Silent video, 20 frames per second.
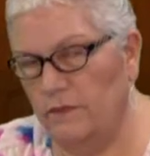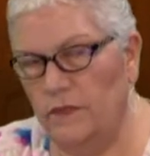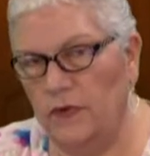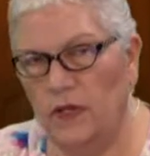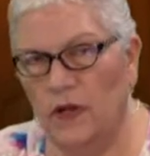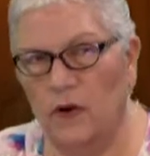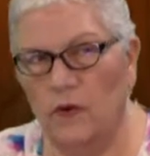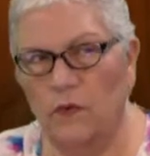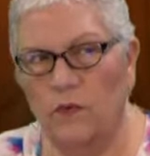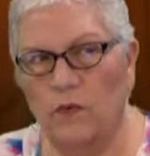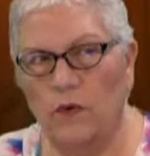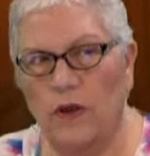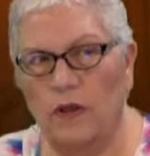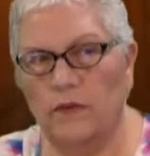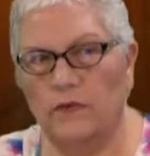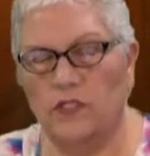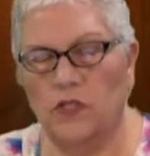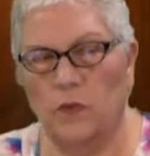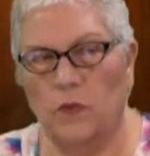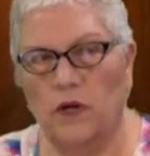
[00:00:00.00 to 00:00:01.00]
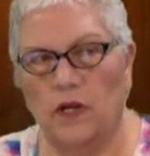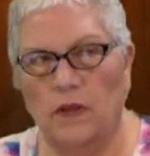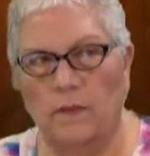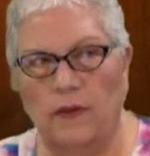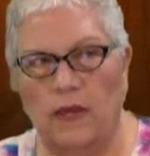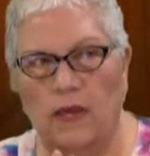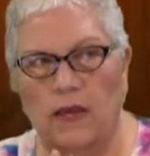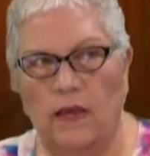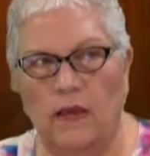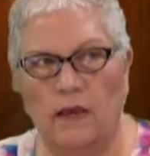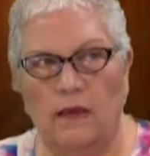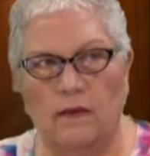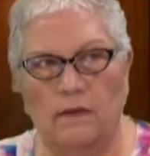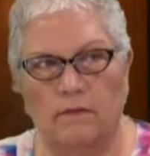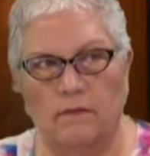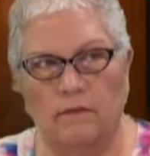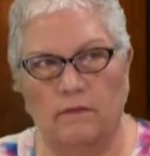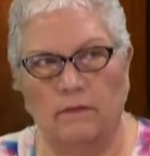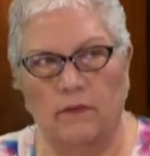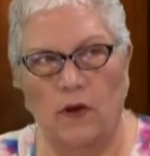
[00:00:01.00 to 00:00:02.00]
we're going to be
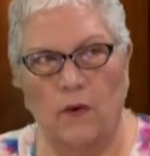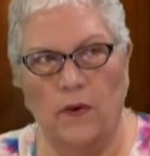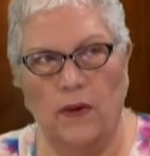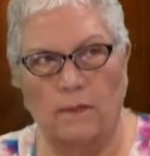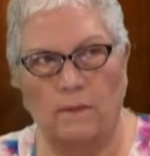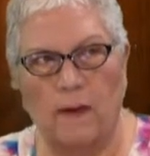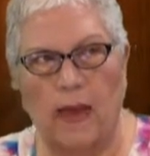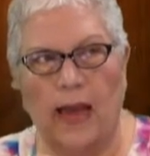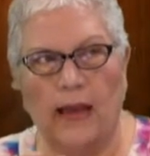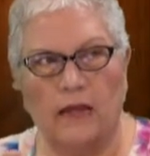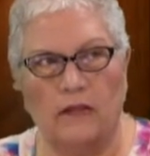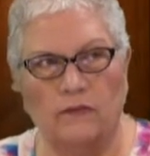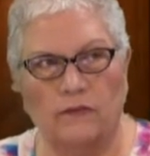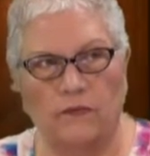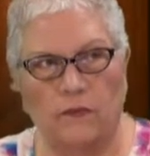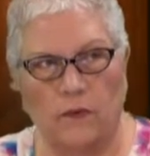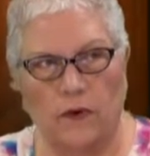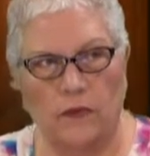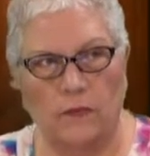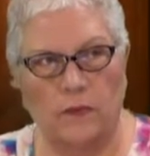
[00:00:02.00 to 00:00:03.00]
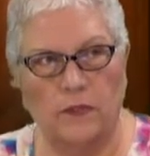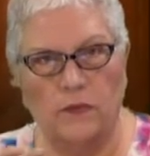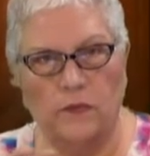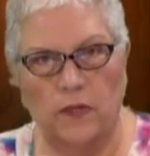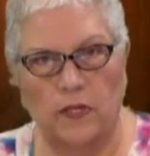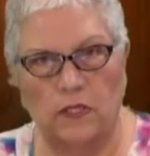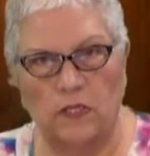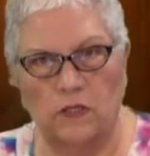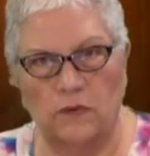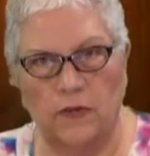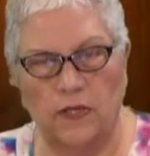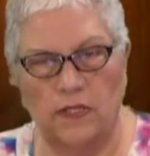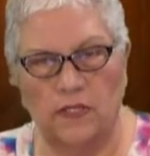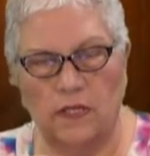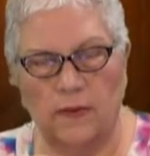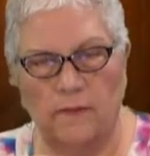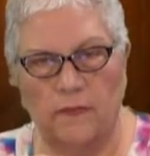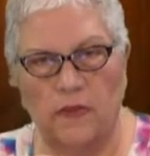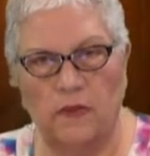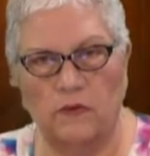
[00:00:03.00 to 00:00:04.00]
going back and forth between doing
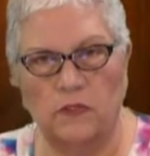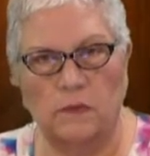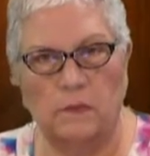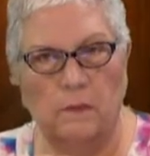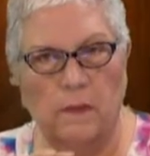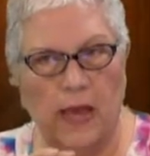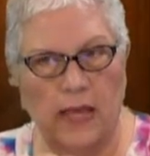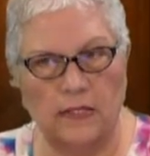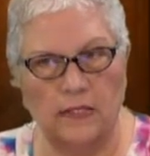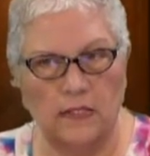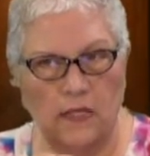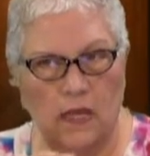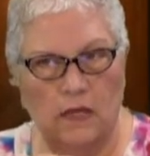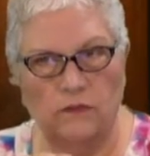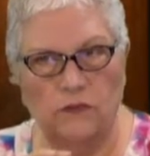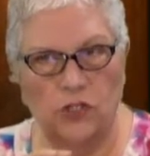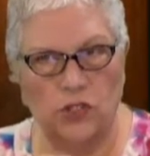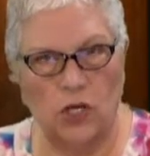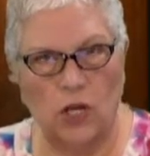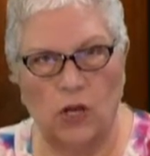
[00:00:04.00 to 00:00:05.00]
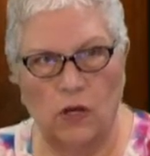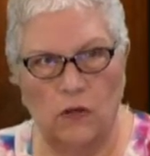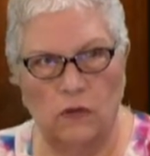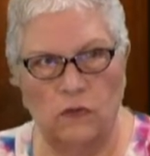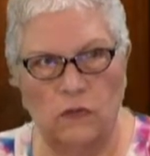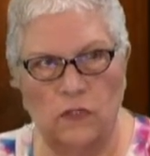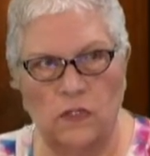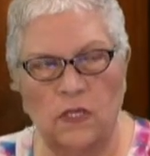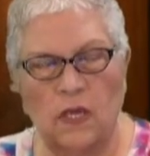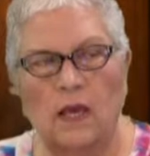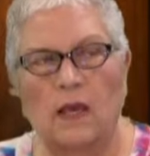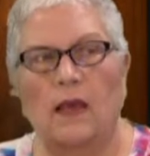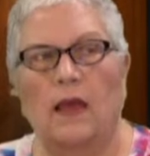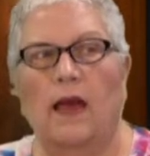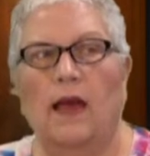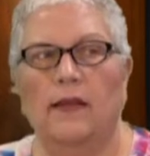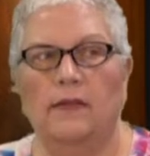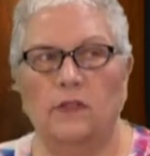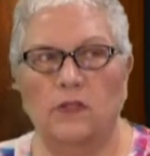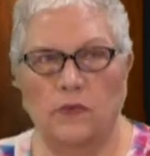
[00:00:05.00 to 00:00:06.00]
some of those best of shows
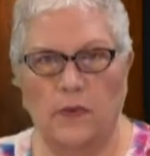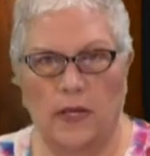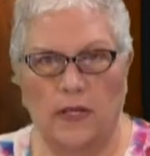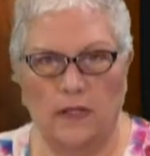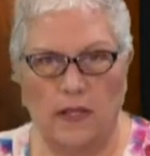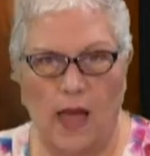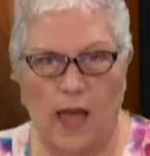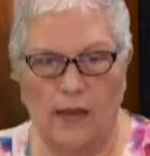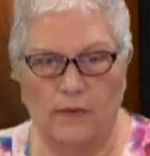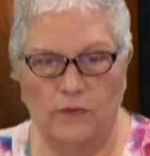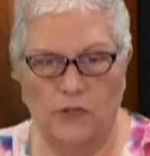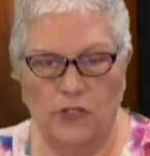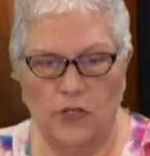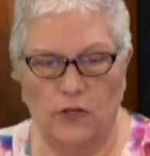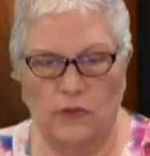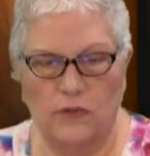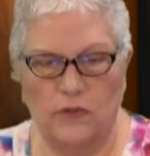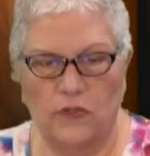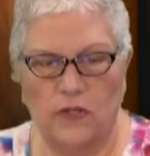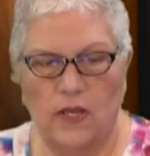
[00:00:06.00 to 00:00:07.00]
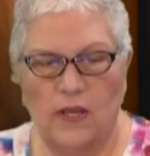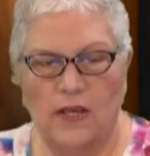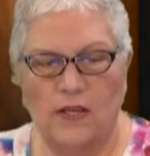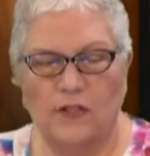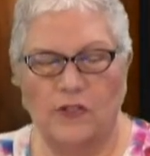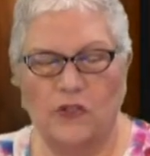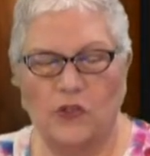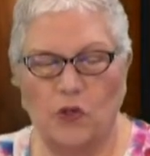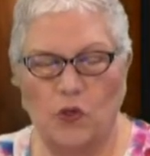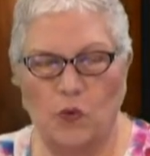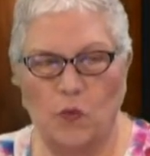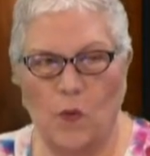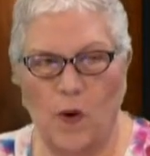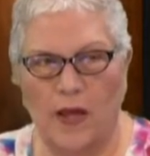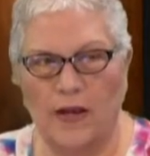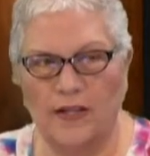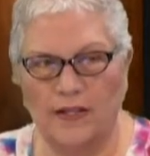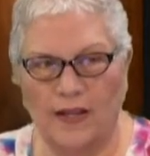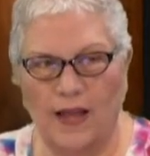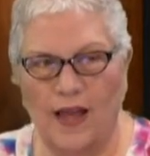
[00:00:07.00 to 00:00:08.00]
and doing live shows. So you
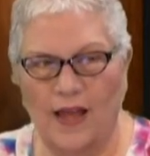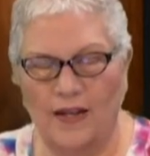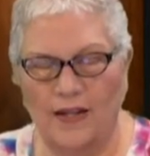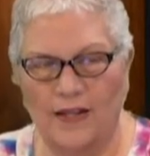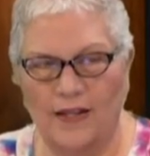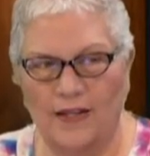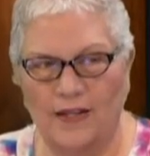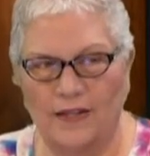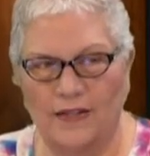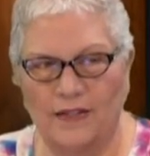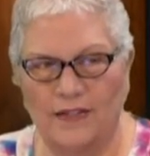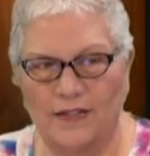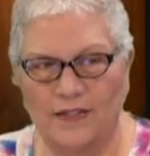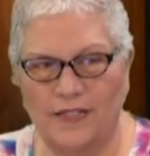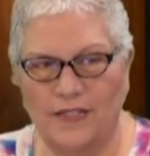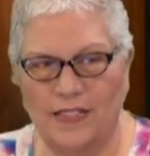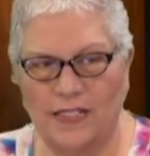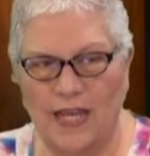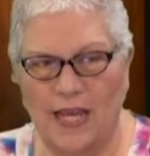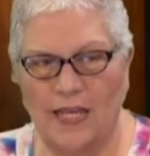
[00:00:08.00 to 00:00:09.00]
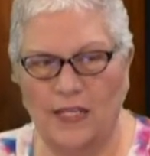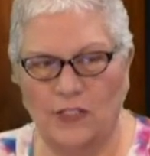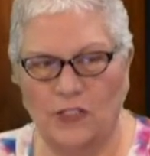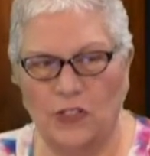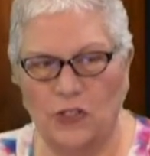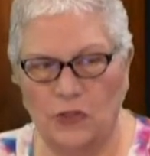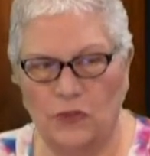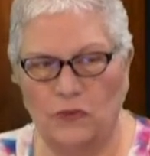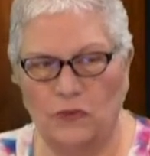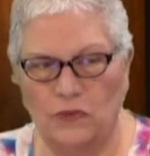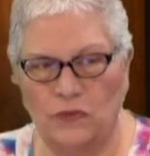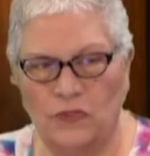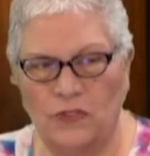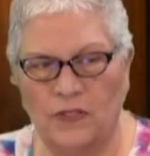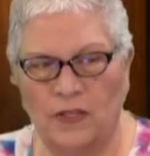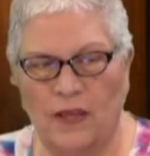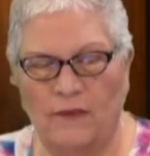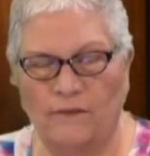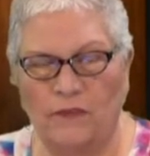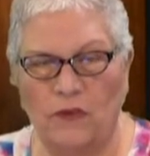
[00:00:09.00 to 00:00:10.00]
want to kind of stay tuned.
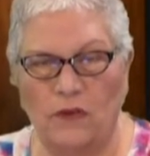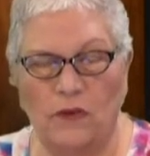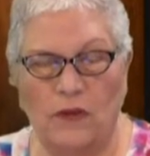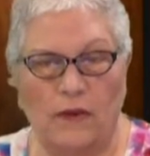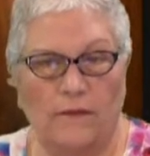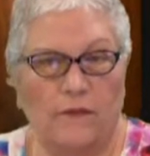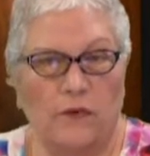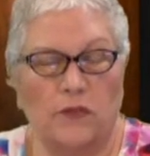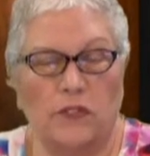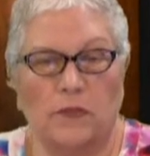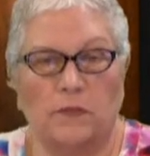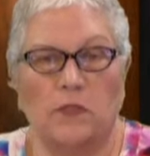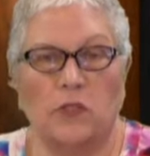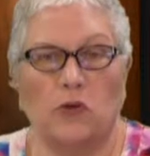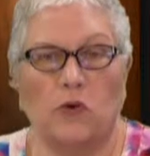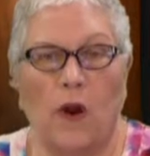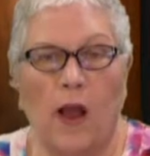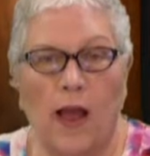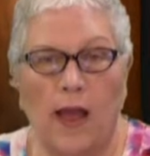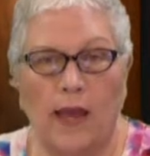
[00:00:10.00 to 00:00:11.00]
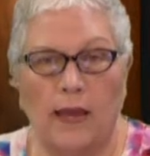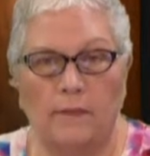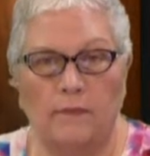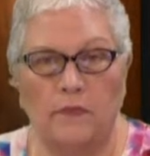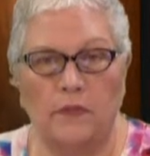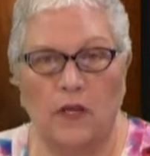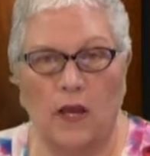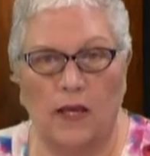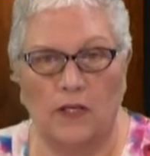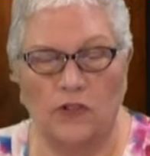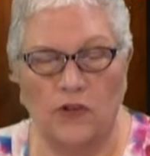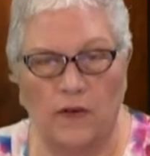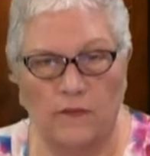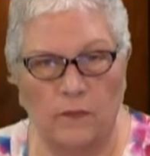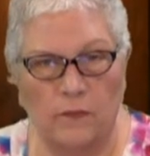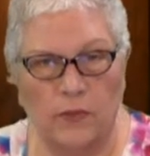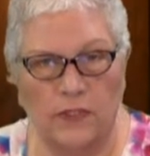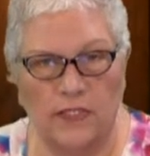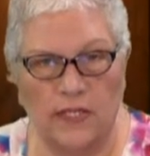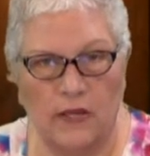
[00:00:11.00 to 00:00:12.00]
If you subscribe,
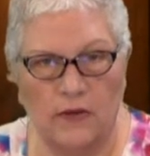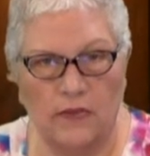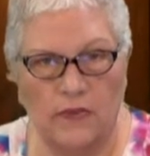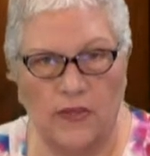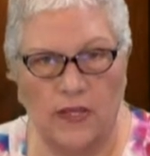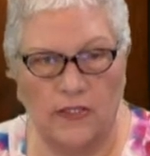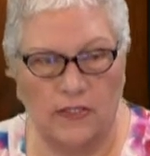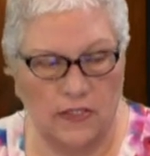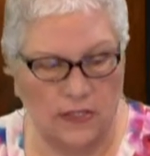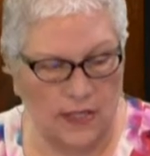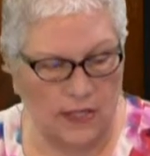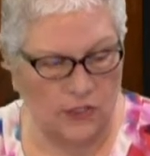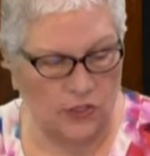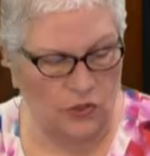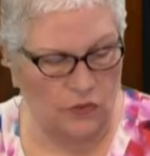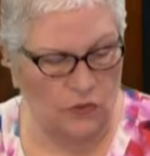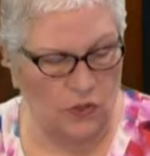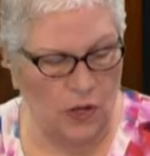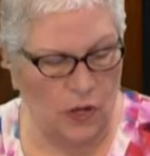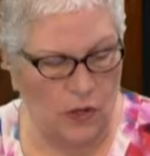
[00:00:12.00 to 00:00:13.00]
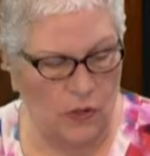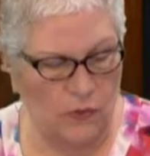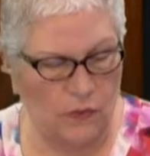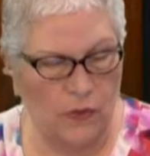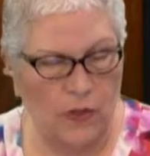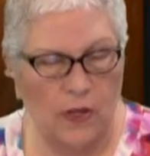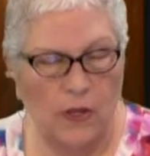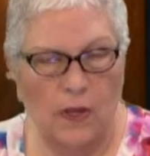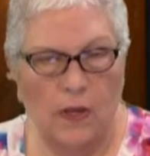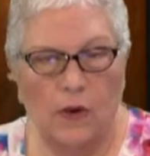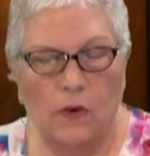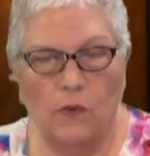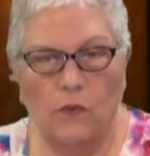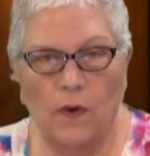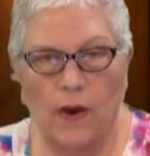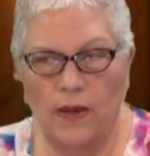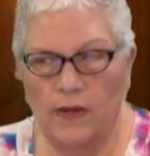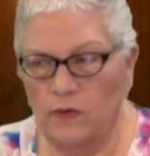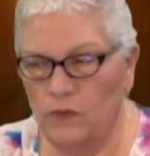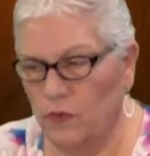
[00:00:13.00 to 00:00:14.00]
Trayvon puts out a thing to let you know
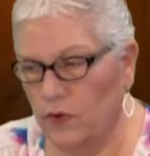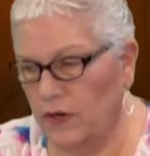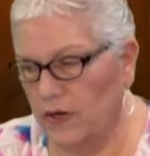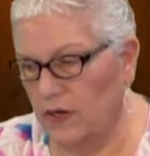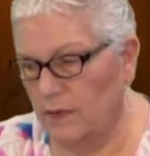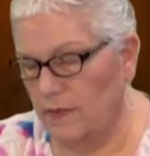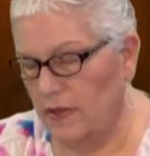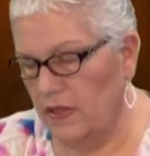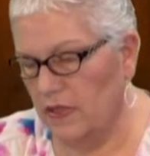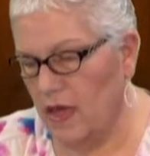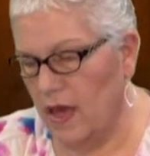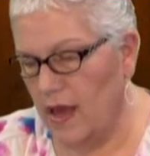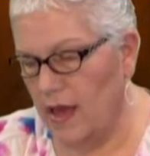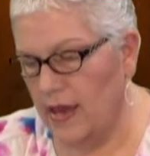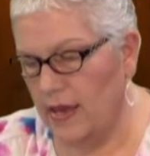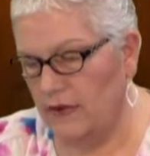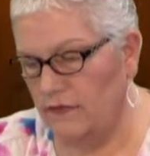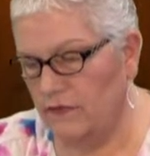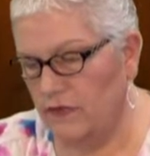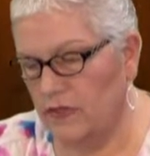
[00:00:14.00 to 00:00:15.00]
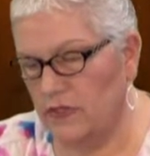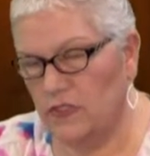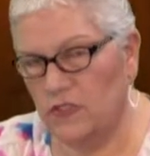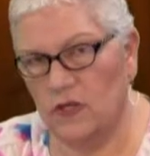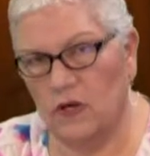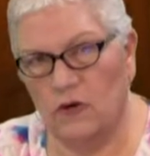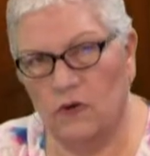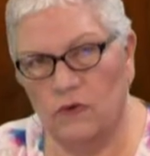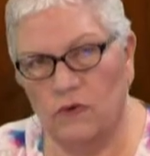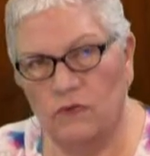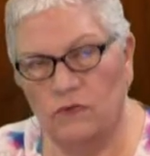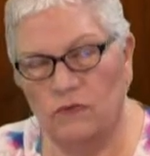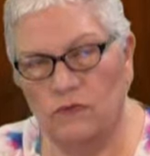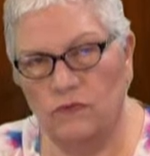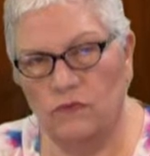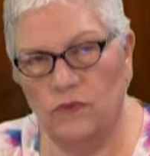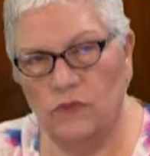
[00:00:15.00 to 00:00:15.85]
when we're going to be live. So,